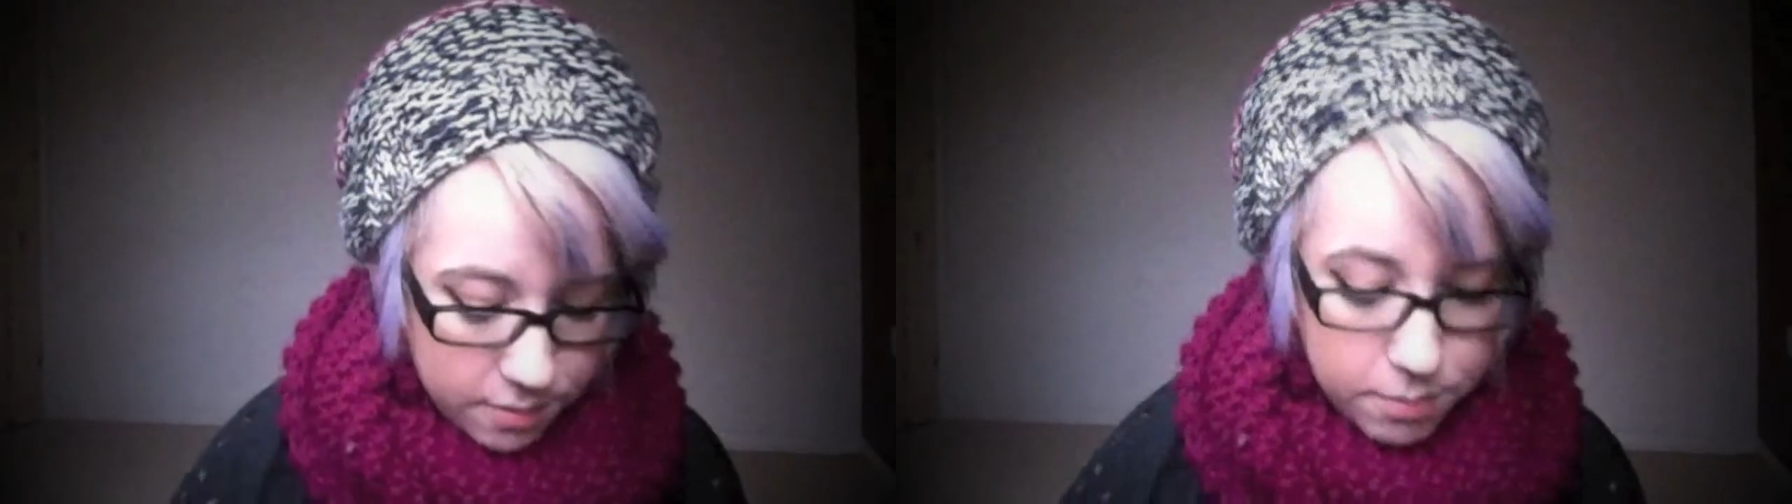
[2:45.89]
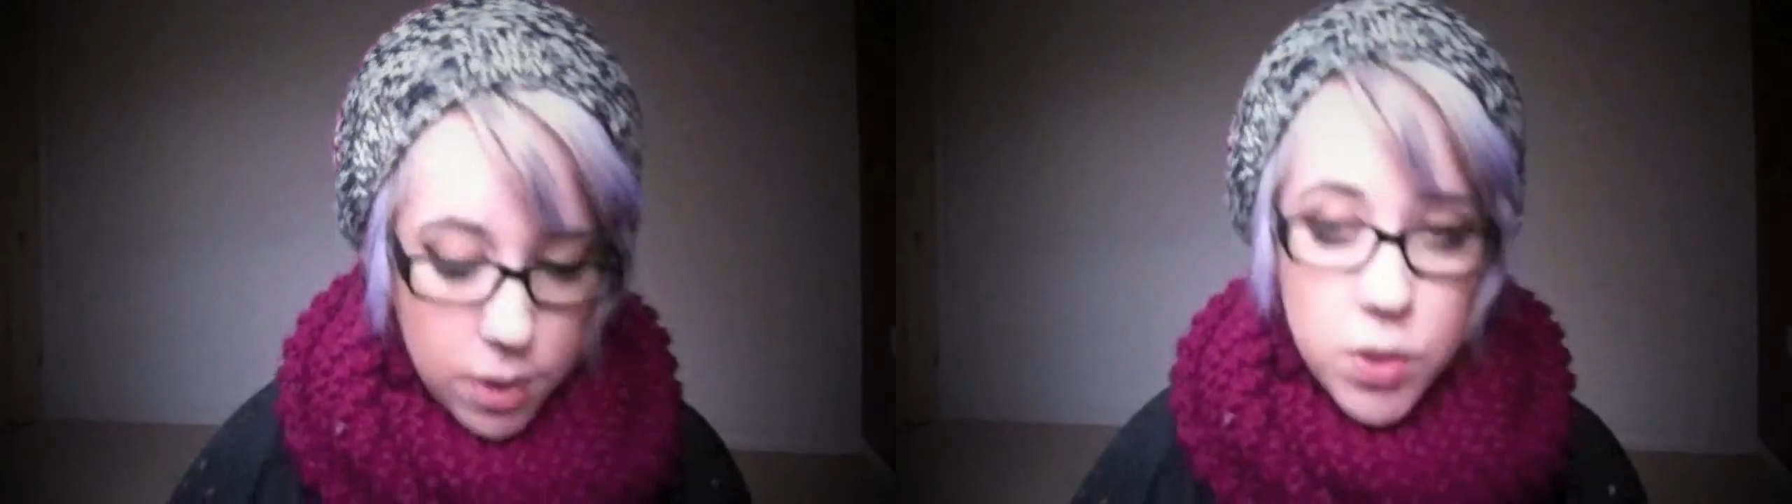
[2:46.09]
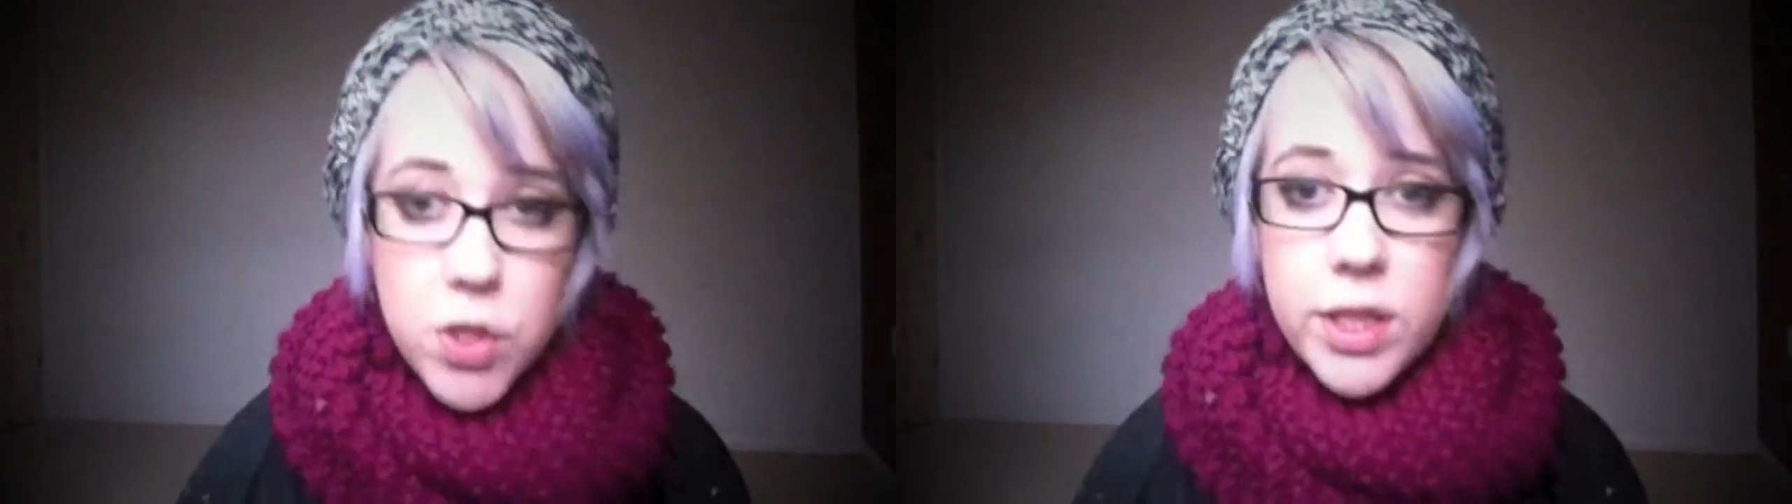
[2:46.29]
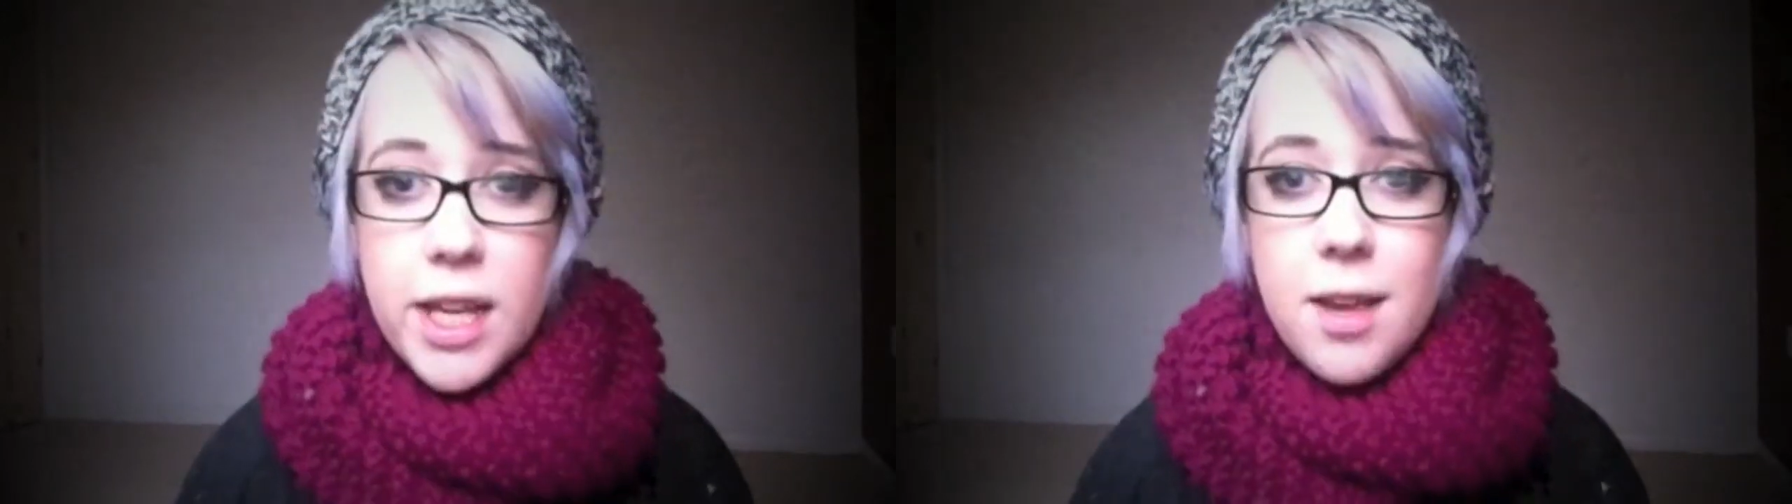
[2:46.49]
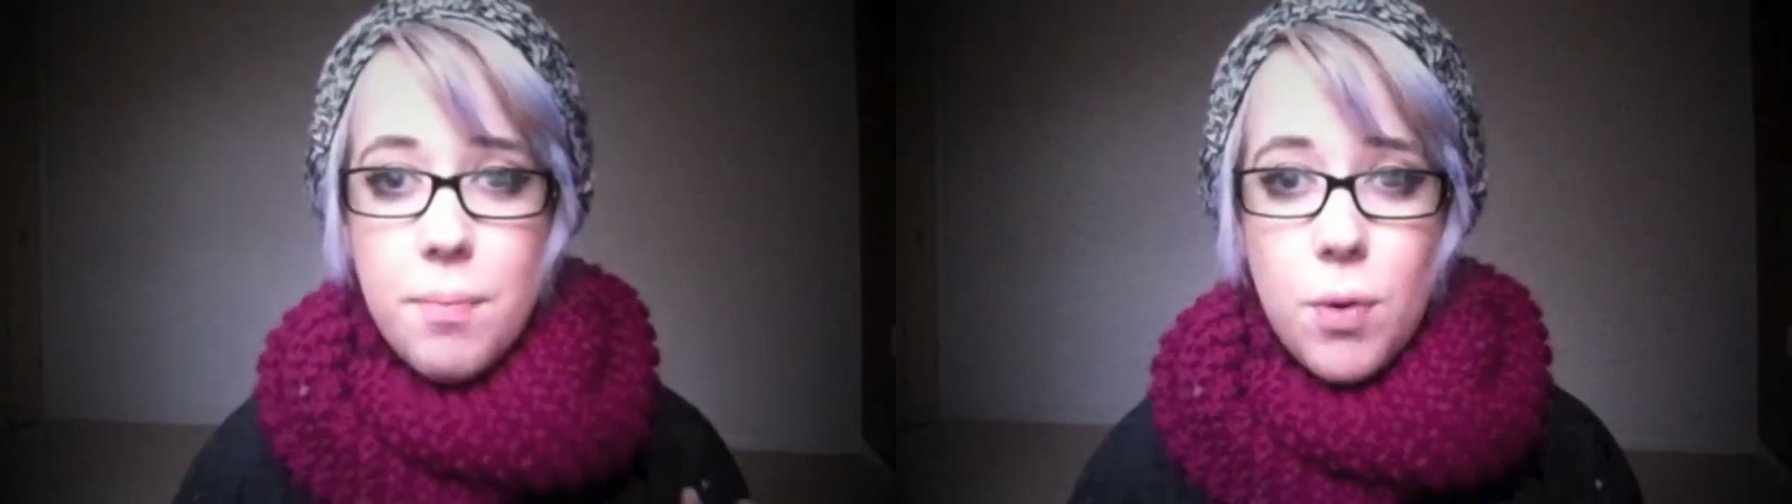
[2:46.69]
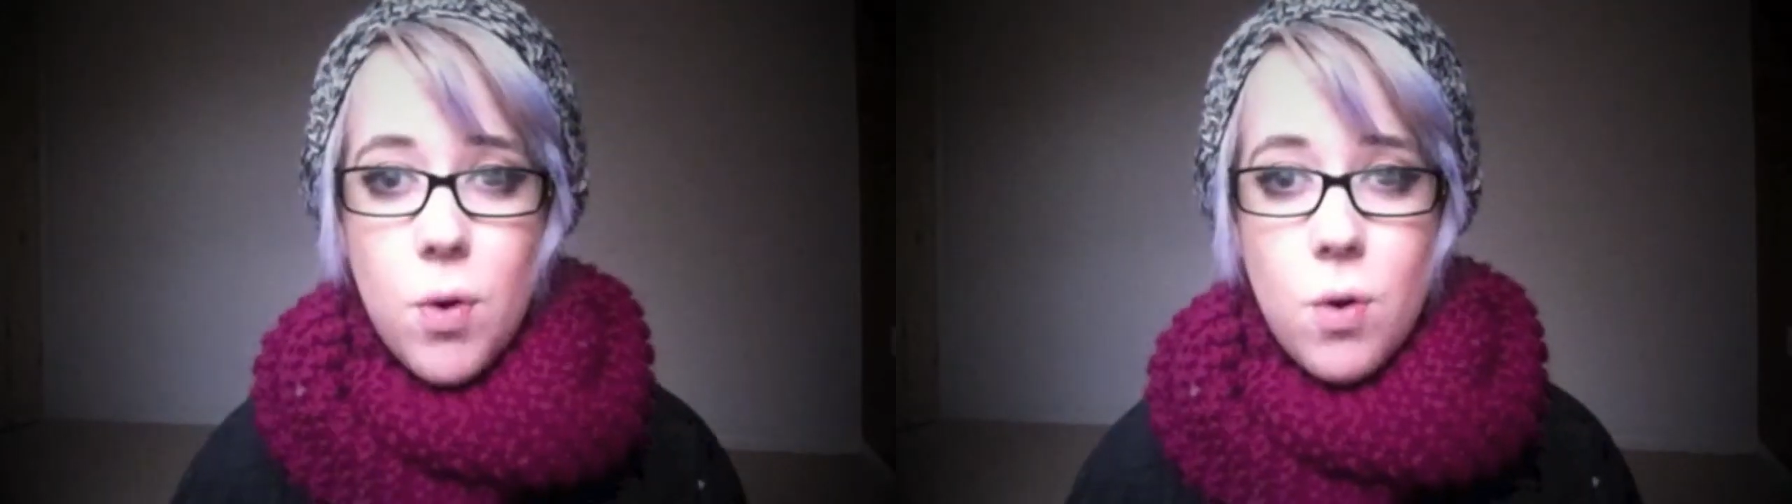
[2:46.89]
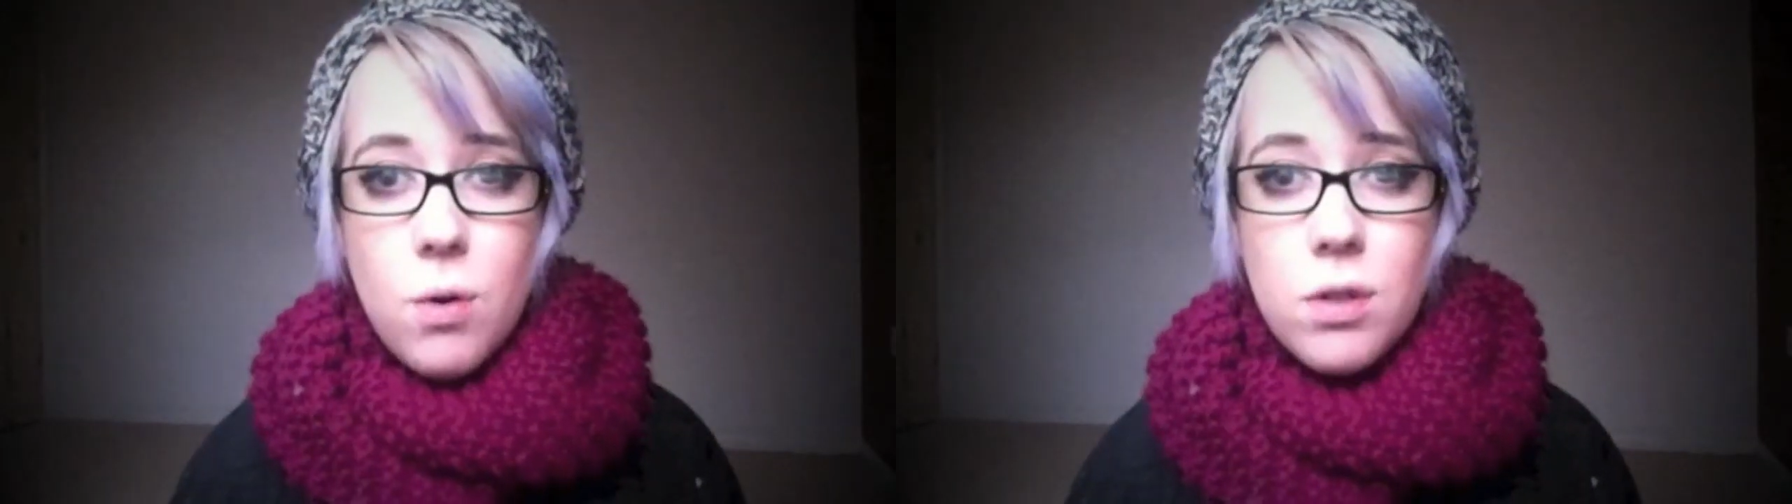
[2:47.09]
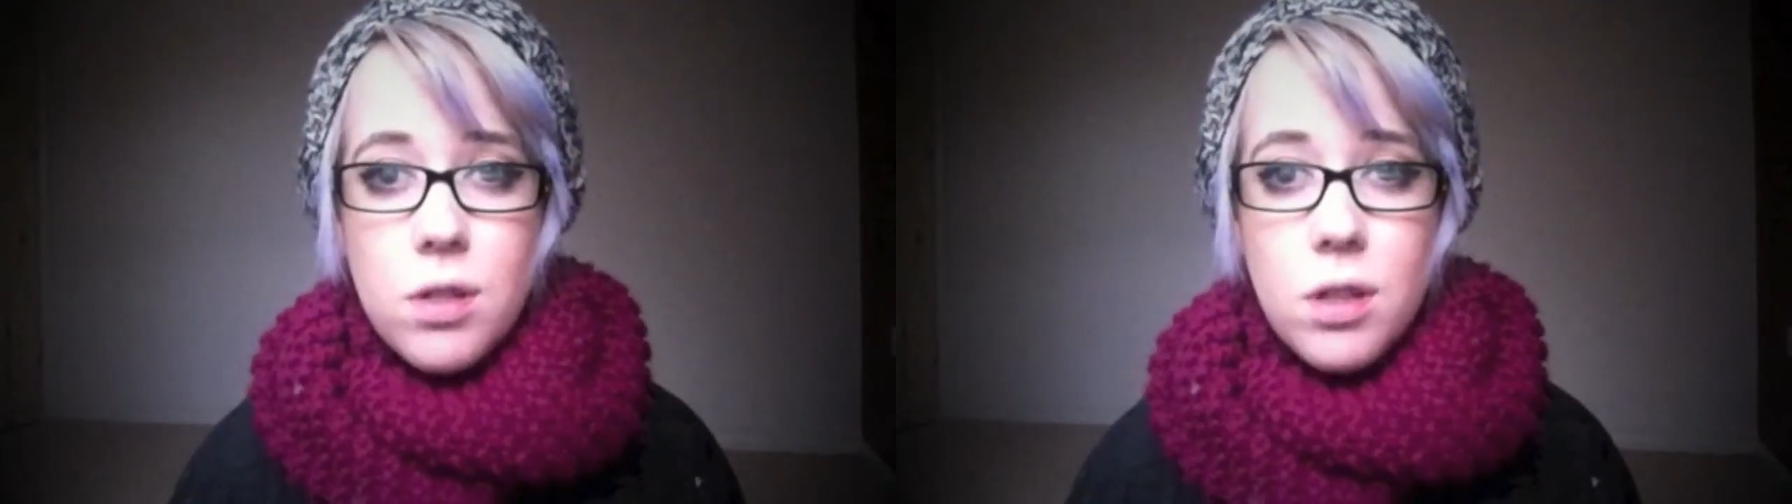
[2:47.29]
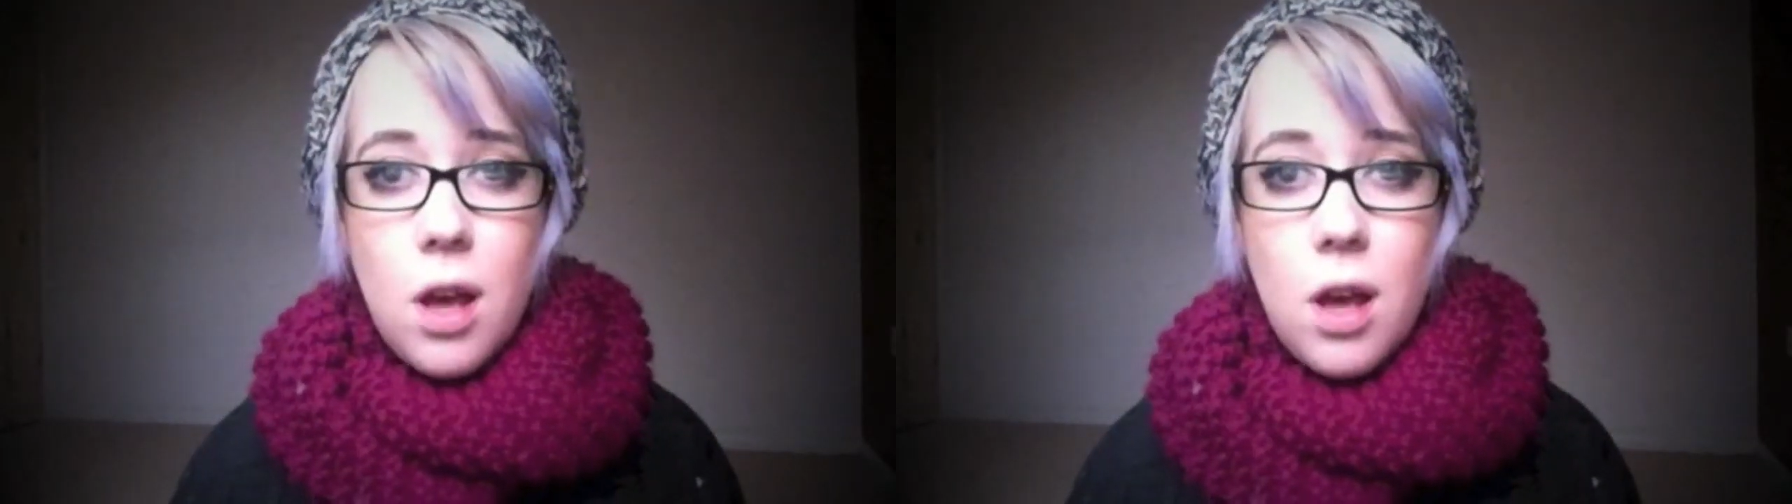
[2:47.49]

mostly bought